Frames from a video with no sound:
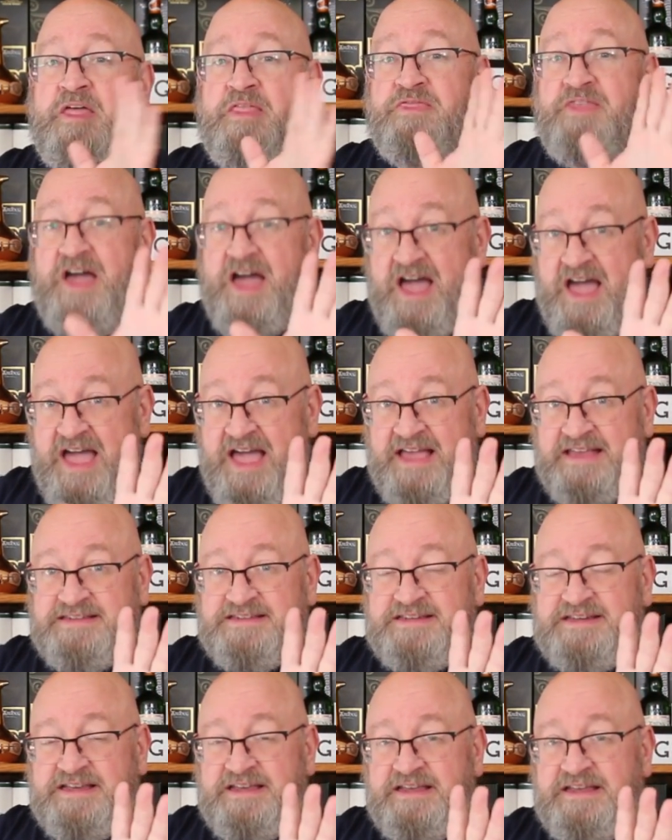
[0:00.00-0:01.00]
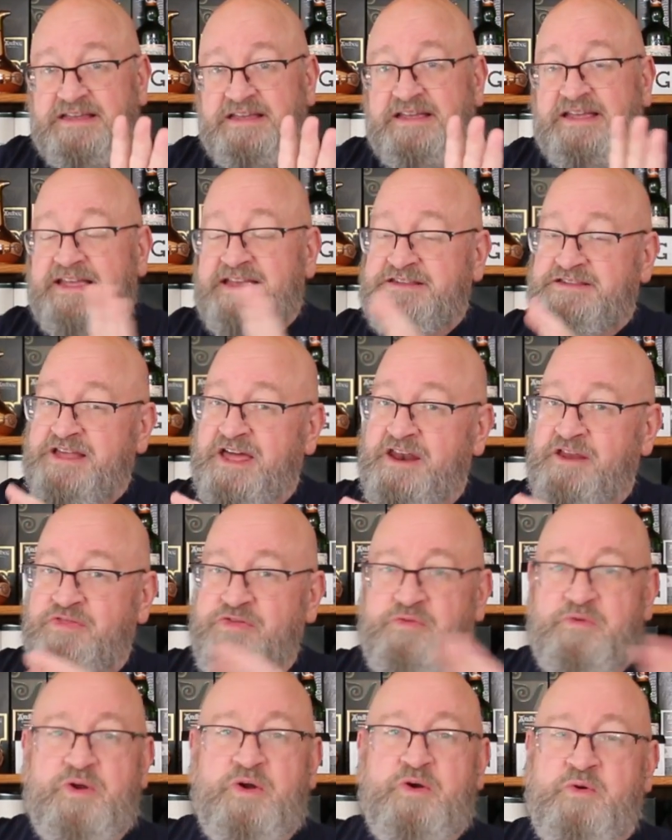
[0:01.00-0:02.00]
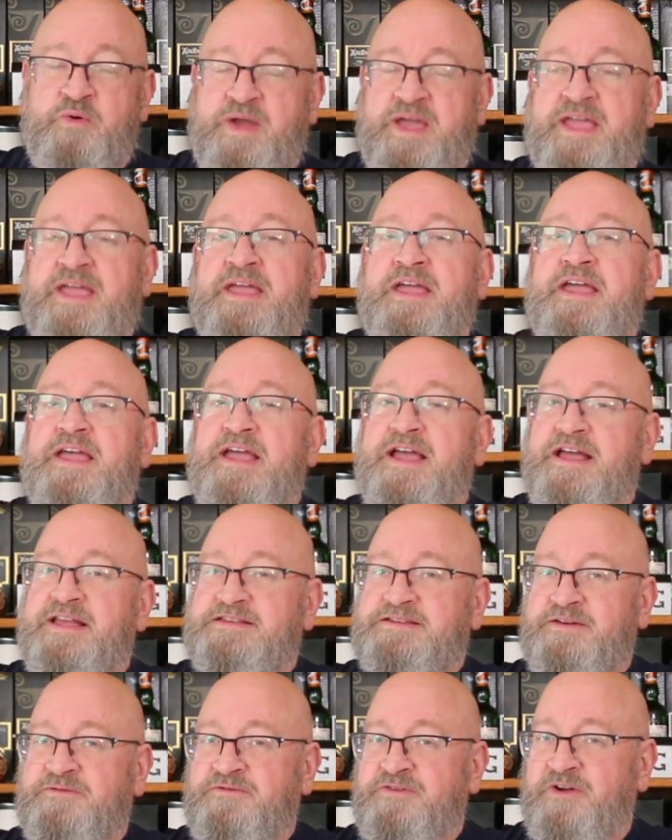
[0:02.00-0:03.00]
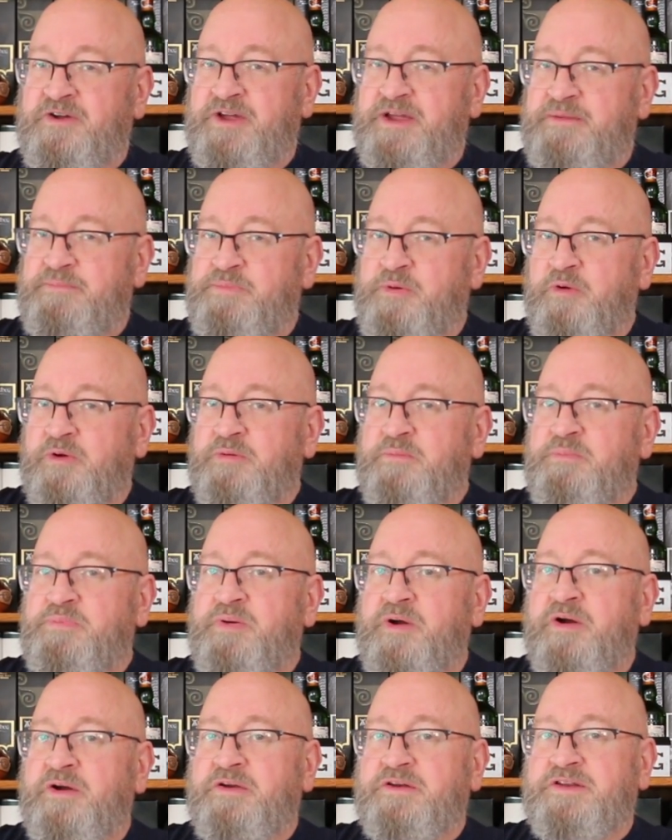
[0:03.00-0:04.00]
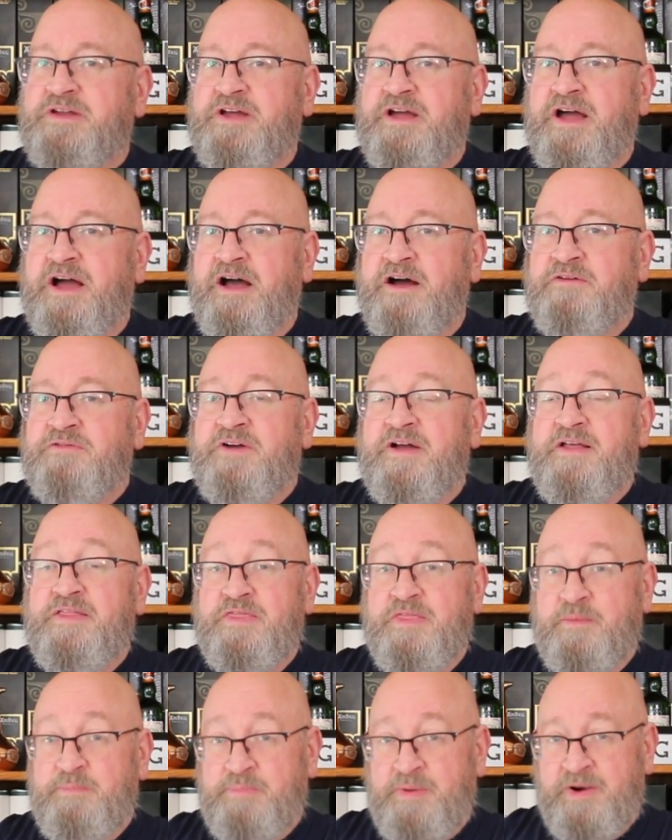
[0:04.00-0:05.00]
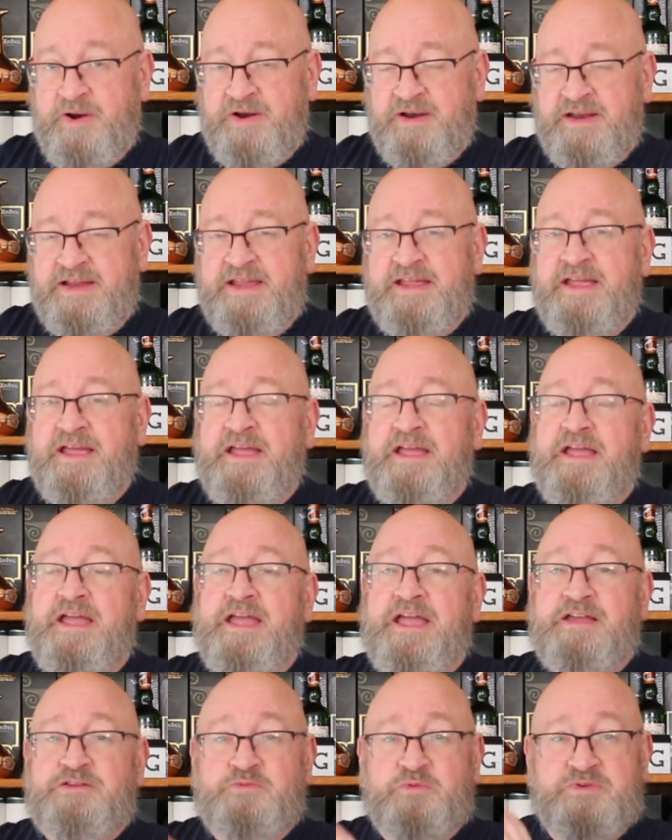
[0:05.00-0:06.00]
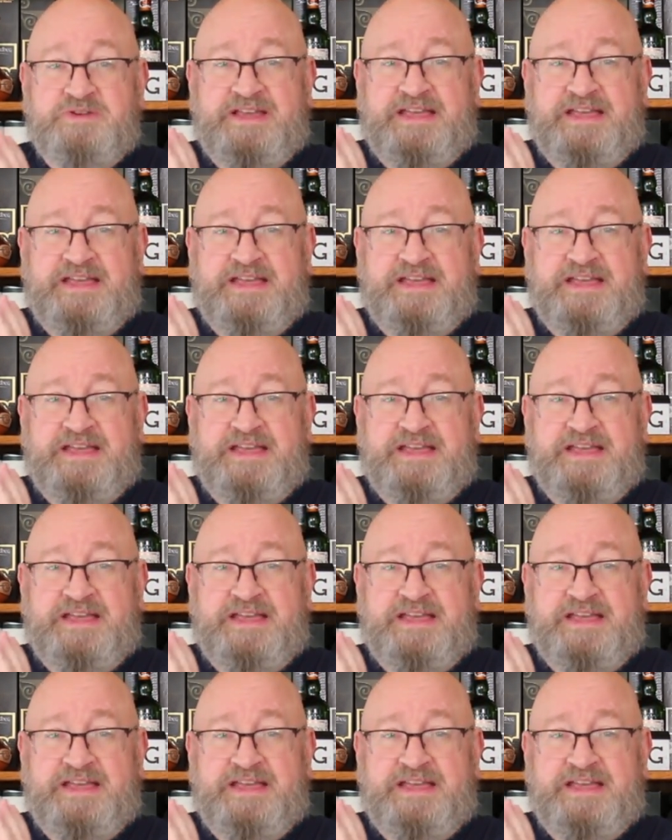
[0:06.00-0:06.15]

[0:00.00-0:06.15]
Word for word: The husk is not a throwaway. It's a very important part of the barley, as we'll